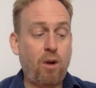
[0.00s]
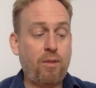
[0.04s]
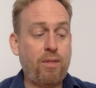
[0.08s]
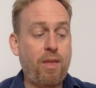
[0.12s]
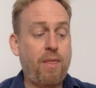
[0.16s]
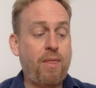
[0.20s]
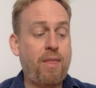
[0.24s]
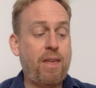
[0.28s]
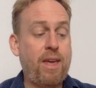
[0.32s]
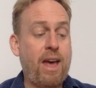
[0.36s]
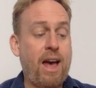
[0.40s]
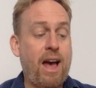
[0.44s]

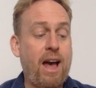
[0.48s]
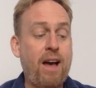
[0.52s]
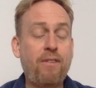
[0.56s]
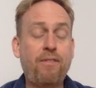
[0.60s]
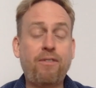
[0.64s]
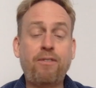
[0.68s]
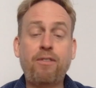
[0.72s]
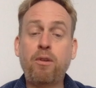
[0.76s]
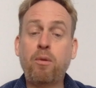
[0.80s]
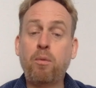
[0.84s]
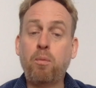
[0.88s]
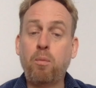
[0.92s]
Then the F,
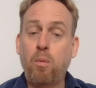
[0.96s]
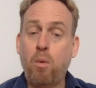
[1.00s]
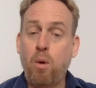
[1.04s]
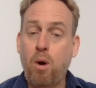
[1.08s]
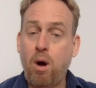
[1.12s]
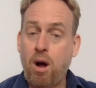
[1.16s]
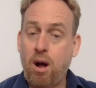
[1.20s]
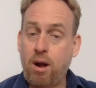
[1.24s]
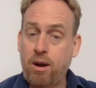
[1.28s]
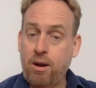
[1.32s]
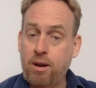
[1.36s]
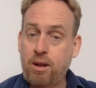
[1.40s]

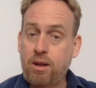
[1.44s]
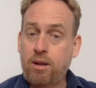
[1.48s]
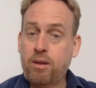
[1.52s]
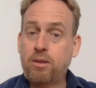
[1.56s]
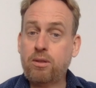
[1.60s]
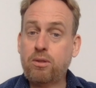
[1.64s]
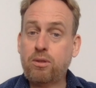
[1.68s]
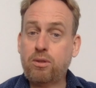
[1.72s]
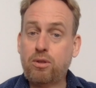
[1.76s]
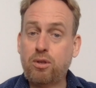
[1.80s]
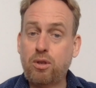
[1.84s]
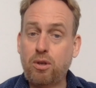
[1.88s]

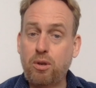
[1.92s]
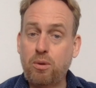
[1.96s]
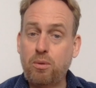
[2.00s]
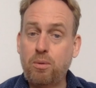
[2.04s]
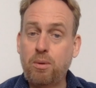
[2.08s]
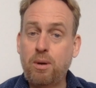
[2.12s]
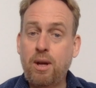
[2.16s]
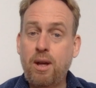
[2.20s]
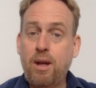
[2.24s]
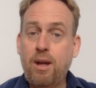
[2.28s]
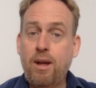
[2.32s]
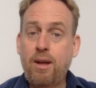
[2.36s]
1, 2,
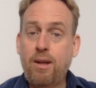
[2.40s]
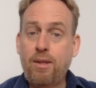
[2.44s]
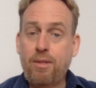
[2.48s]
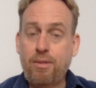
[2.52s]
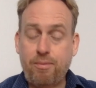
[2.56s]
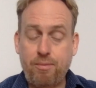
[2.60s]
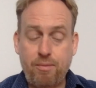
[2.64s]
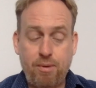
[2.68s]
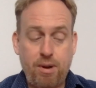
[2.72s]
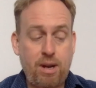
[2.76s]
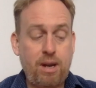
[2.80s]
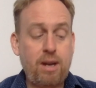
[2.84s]

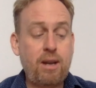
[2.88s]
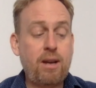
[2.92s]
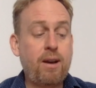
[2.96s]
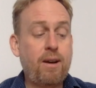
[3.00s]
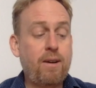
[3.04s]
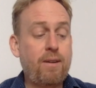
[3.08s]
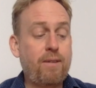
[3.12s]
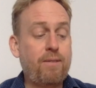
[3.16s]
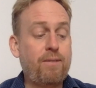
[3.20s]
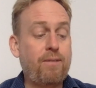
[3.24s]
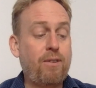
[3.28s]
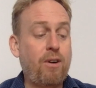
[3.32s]
3,
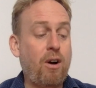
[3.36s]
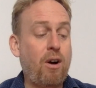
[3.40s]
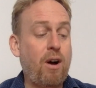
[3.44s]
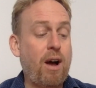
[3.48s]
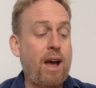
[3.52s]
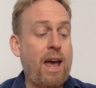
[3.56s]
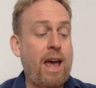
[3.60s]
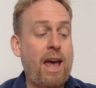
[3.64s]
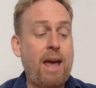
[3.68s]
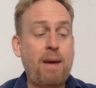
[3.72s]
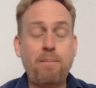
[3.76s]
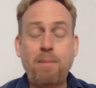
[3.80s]
4.
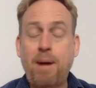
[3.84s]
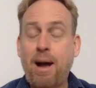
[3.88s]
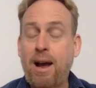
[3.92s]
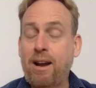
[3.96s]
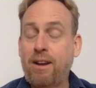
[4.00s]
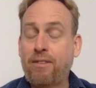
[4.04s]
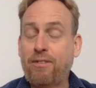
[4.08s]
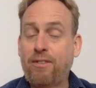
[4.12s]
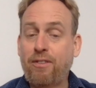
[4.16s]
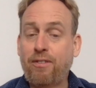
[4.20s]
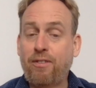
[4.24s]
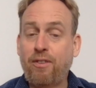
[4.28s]
A minor
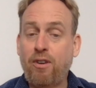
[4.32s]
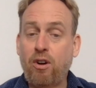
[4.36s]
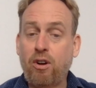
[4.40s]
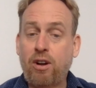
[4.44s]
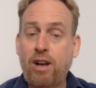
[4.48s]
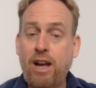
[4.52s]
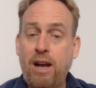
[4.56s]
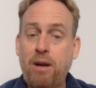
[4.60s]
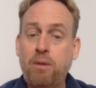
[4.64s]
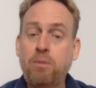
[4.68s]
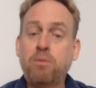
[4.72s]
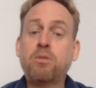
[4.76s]
for 4
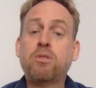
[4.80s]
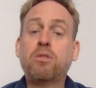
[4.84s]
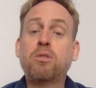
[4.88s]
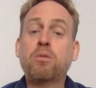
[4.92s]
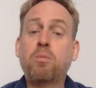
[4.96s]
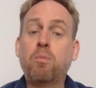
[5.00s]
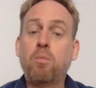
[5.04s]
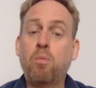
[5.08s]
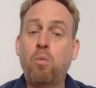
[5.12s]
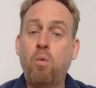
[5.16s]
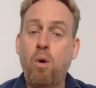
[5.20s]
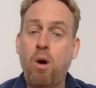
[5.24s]
counts.
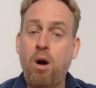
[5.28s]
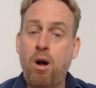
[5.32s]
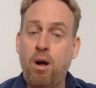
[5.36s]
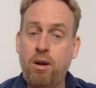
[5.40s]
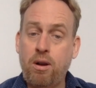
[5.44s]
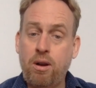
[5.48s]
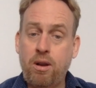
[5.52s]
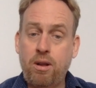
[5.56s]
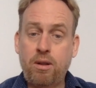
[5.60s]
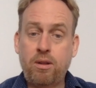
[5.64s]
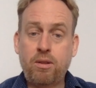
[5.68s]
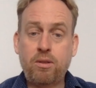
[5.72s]

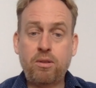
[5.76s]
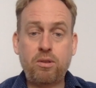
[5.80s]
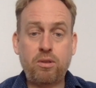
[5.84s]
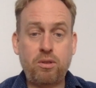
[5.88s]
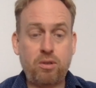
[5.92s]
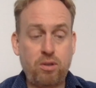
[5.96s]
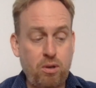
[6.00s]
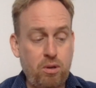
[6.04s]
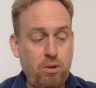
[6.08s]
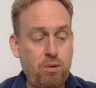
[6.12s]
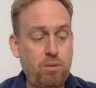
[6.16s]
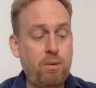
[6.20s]
1,
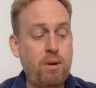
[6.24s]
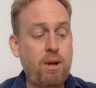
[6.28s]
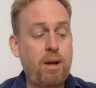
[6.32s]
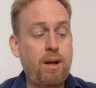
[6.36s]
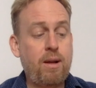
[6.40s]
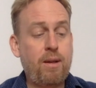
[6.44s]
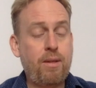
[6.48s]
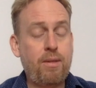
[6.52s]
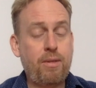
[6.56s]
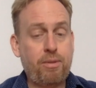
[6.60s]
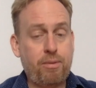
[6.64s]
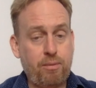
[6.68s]
2,
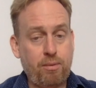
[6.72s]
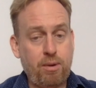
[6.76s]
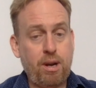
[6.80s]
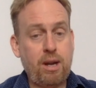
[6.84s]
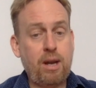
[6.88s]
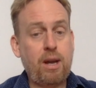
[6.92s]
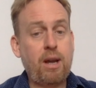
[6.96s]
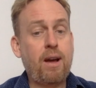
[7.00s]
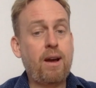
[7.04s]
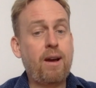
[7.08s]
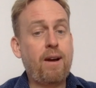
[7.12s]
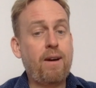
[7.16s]
3,
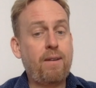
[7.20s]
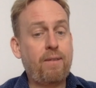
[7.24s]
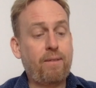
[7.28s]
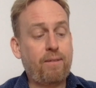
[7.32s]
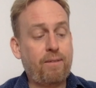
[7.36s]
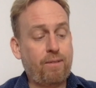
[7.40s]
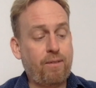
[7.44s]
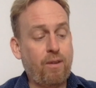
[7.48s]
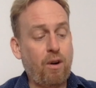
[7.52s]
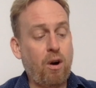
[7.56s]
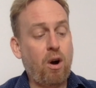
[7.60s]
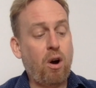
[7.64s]

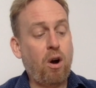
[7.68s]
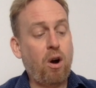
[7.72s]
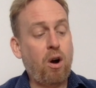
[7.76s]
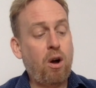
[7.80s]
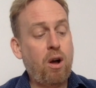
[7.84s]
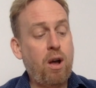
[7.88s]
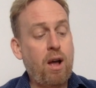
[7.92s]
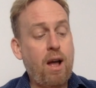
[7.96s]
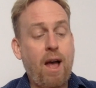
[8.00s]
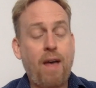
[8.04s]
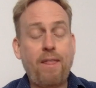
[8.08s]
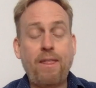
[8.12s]
4.
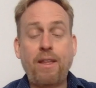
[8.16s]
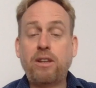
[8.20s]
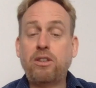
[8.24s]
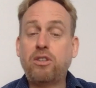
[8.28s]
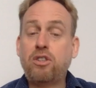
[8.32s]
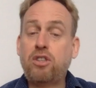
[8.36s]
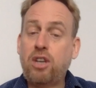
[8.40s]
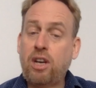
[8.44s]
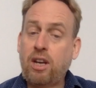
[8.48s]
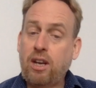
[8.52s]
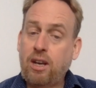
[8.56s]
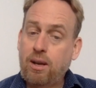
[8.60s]
And then
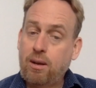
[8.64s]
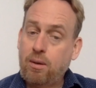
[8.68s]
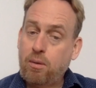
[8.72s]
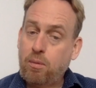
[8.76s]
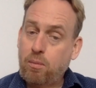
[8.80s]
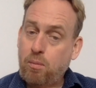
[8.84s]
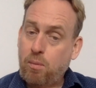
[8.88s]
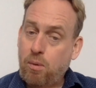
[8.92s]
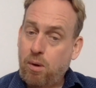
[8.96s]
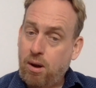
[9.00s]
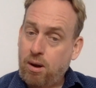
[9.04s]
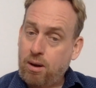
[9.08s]
G.
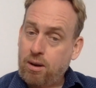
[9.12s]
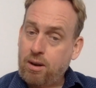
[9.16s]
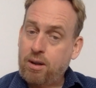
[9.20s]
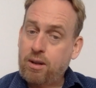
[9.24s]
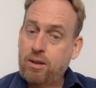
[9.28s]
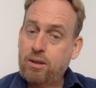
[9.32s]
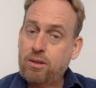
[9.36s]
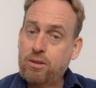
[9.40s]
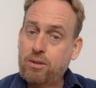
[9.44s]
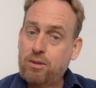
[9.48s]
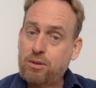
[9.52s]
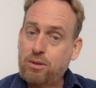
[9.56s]
1,
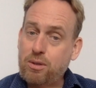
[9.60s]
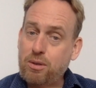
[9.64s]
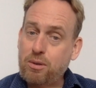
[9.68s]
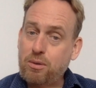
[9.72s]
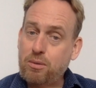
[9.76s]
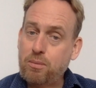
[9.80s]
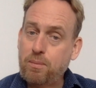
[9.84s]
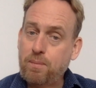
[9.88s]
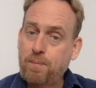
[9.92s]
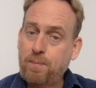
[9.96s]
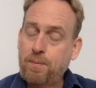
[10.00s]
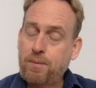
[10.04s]
2,
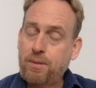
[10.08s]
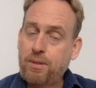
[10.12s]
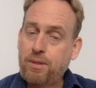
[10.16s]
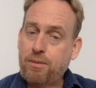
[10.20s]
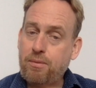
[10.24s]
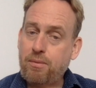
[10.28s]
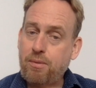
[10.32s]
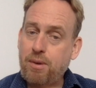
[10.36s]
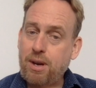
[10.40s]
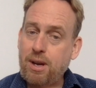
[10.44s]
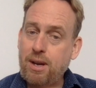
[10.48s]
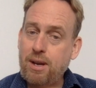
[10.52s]

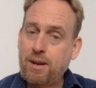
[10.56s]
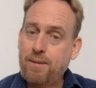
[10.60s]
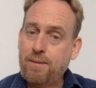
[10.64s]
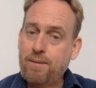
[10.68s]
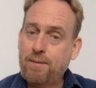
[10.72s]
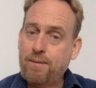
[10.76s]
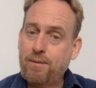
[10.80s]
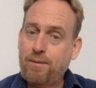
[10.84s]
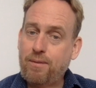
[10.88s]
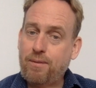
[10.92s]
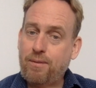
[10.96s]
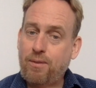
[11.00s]
3,
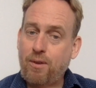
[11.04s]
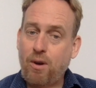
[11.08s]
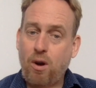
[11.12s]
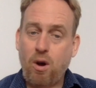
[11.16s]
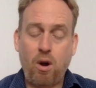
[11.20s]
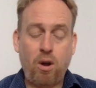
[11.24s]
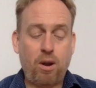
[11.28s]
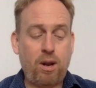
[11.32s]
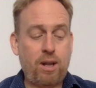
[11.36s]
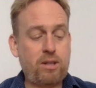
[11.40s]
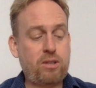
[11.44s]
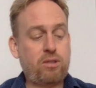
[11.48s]

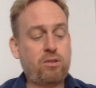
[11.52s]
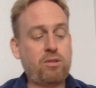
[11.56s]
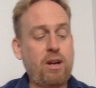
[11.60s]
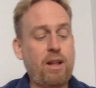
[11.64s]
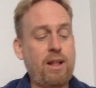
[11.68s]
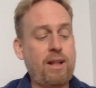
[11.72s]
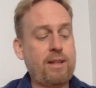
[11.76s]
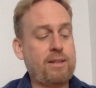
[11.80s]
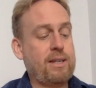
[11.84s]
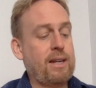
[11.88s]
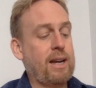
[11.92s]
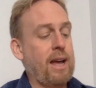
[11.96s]
4. Let's try
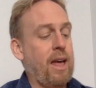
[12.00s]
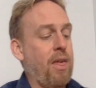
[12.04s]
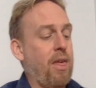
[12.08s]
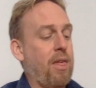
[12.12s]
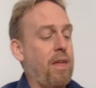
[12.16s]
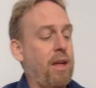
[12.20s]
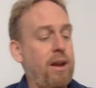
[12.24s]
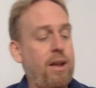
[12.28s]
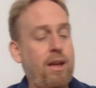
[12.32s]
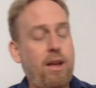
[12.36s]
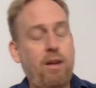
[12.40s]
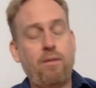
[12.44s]
that together
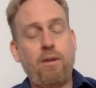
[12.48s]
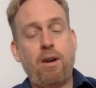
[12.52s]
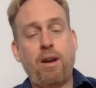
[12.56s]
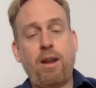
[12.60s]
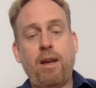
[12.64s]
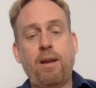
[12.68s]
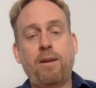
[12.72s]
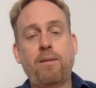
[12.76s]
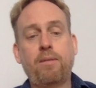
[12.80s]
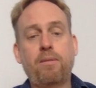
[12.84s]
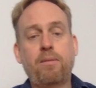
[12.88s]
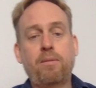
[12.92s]
then. Are you
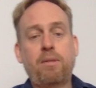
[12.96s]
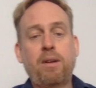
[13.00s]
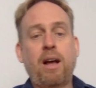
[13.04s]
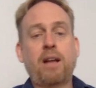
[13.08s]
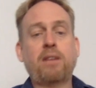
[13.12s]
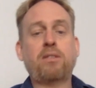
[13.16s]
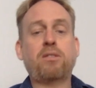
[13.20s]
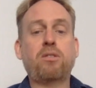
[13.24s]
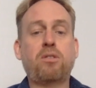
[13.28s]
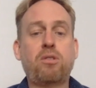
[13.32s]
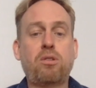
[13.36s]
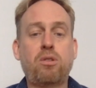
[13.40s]
ready?
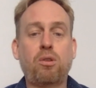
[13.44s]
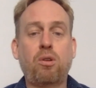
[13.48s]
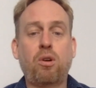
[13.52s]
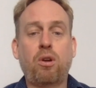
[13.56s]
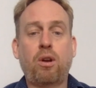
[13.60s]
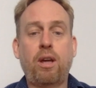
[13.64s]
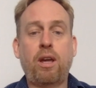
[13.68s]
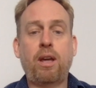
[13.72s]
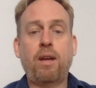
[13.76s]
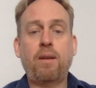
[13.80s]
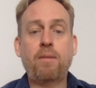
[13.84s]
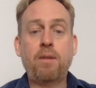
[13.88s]
Nice and
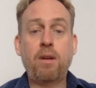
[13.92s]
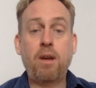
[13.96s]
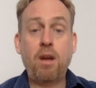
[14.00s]
slowly.